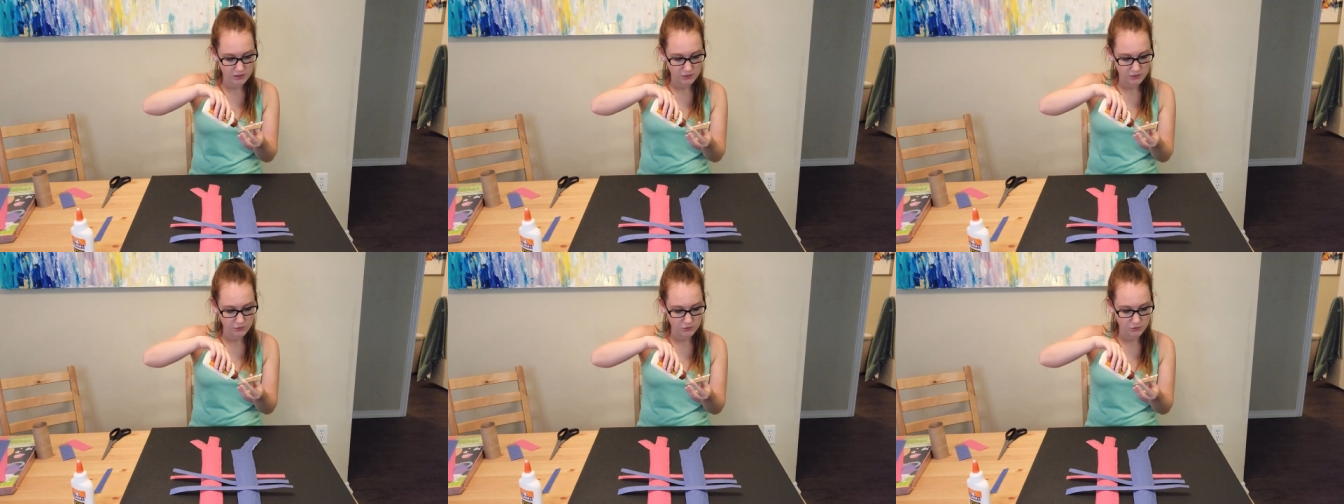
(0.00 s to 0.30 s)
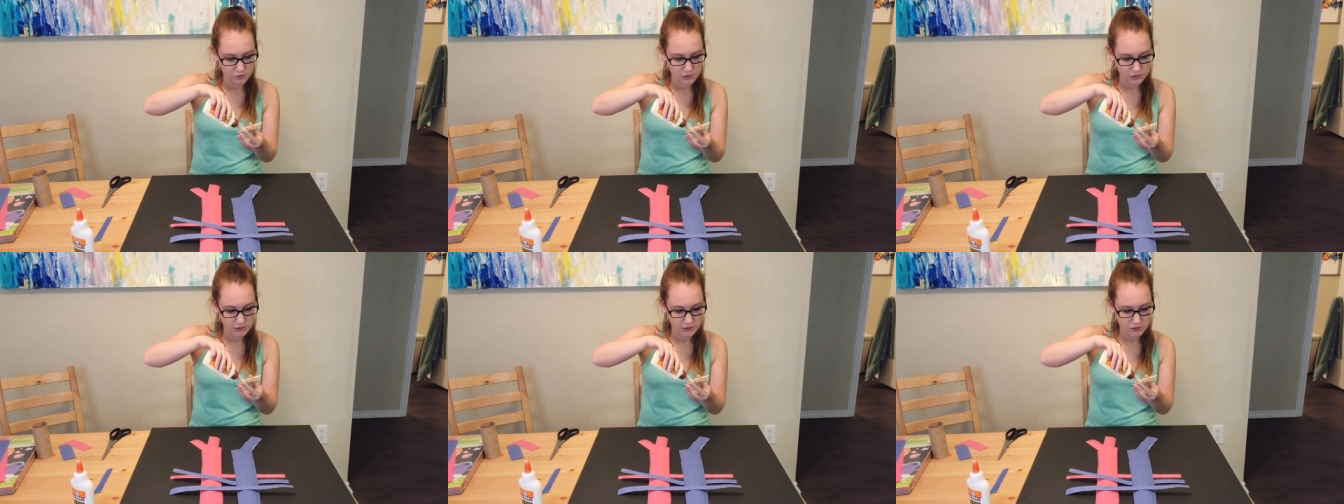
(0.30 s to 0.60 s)

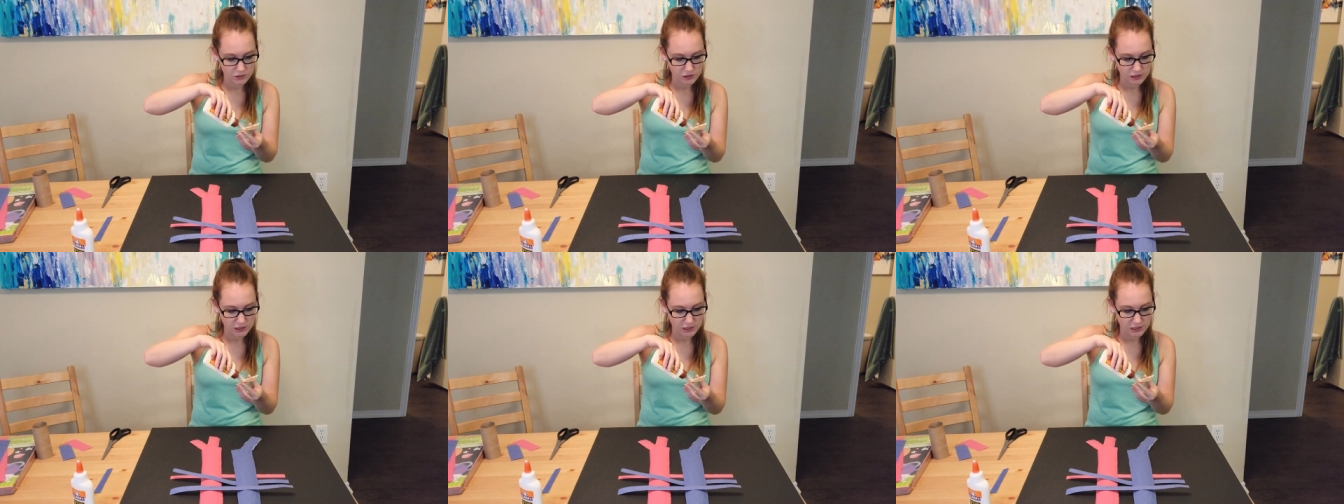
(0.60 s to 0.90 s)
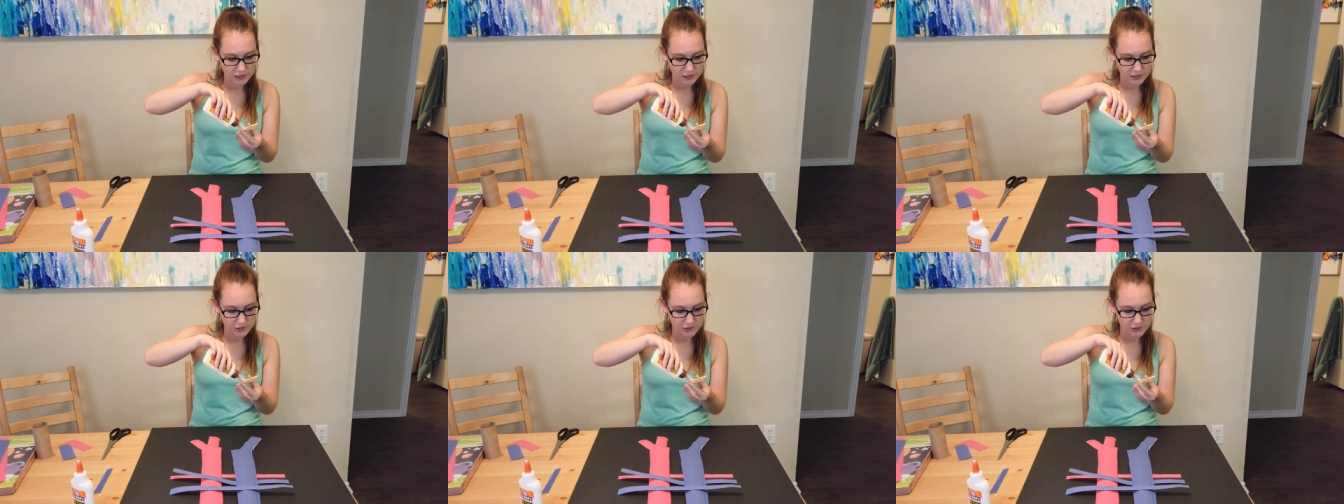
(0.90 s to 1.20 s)

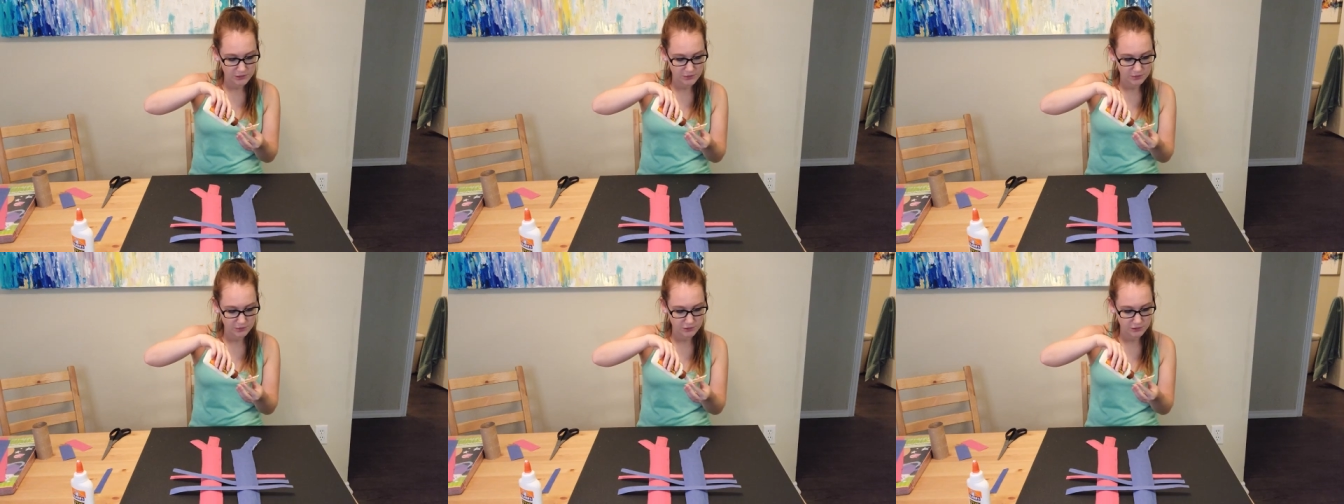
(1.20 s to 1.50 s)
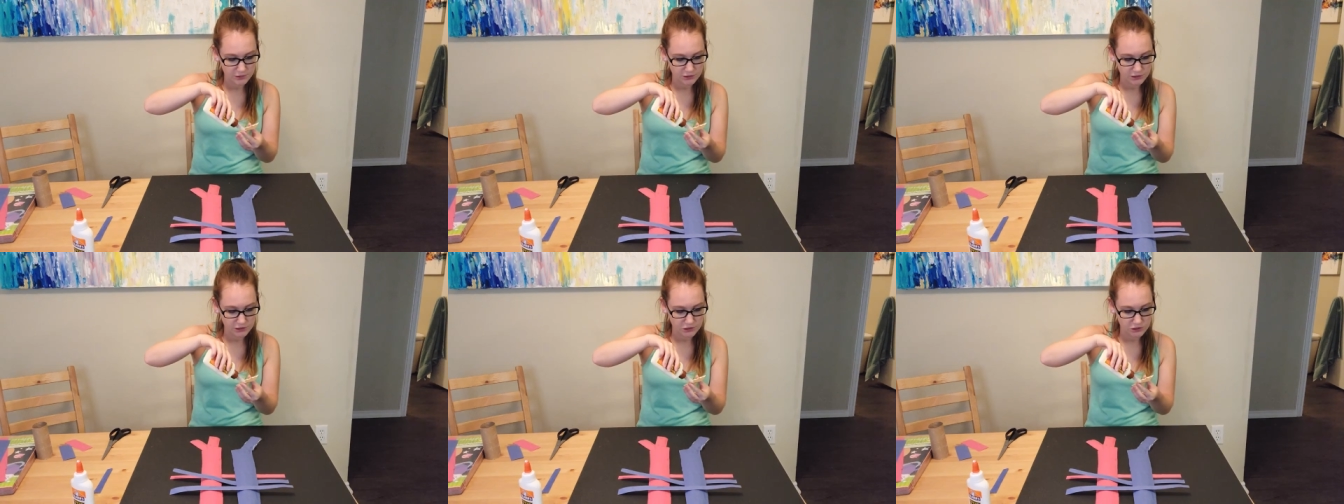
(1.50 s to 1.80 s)
wheelchairs,
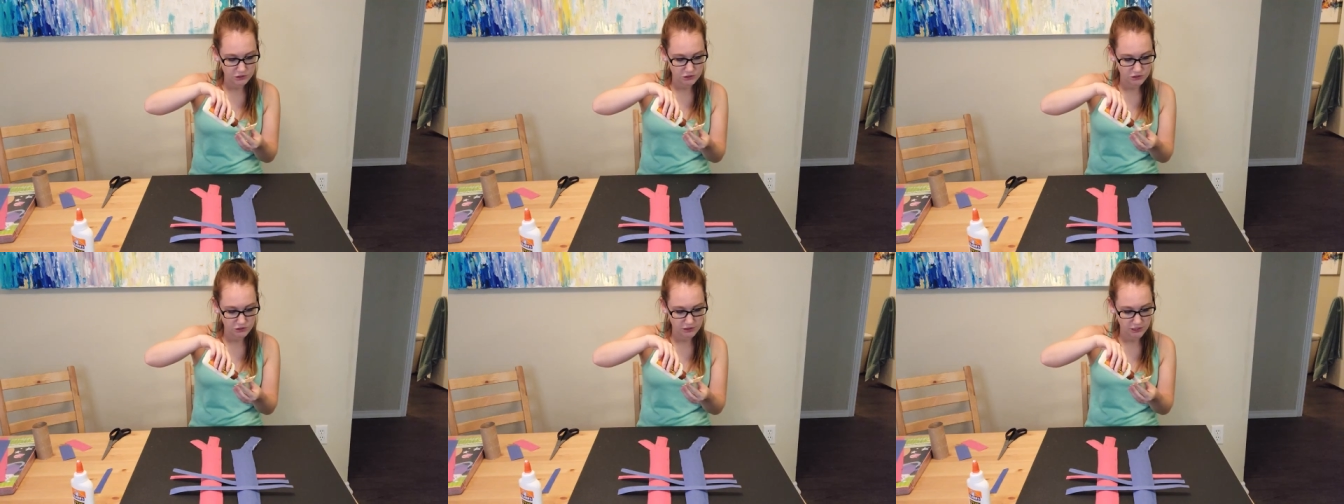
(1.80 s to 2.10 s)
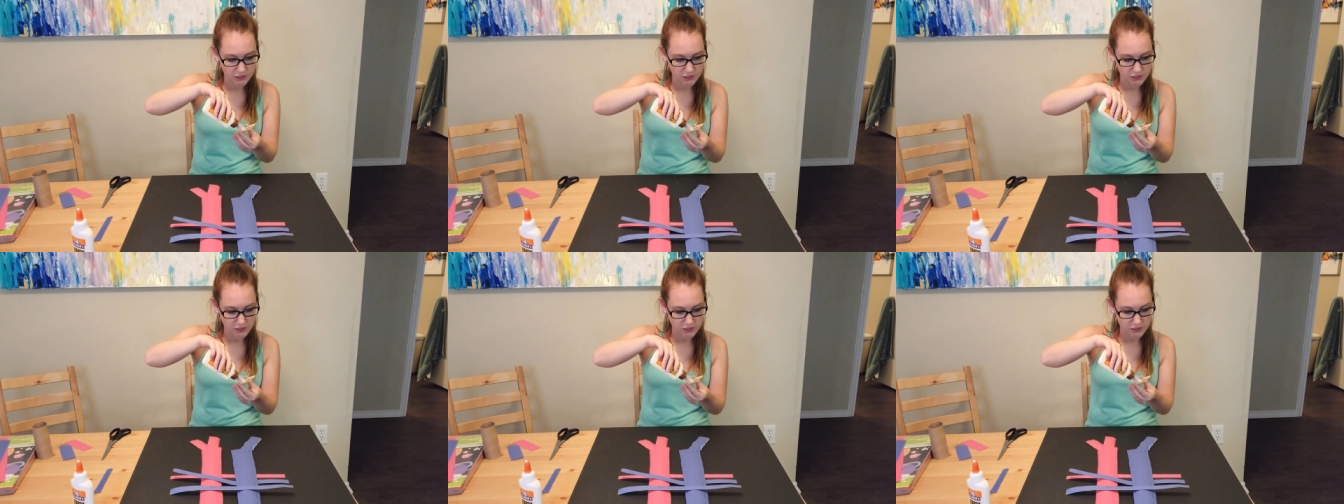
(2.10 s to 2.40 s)
pushing
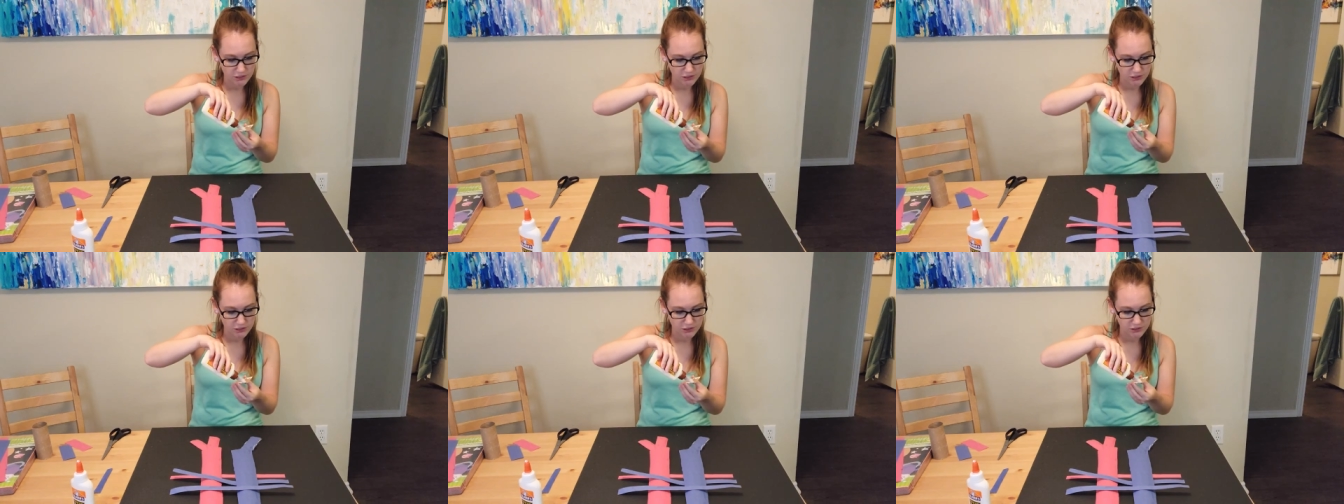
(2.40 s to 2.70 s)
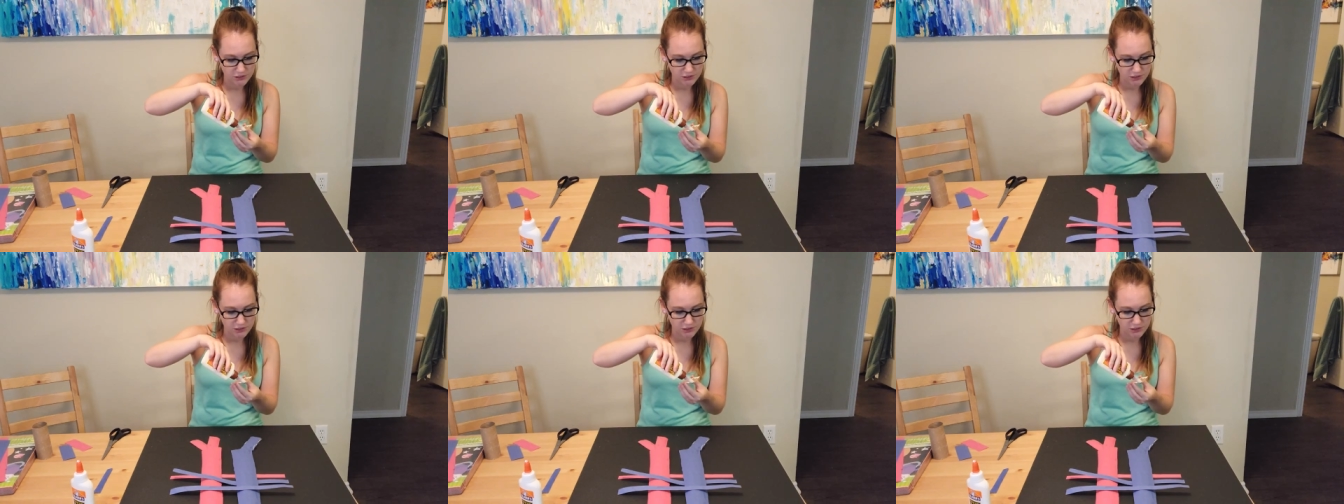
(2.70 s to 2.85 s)
stretchers,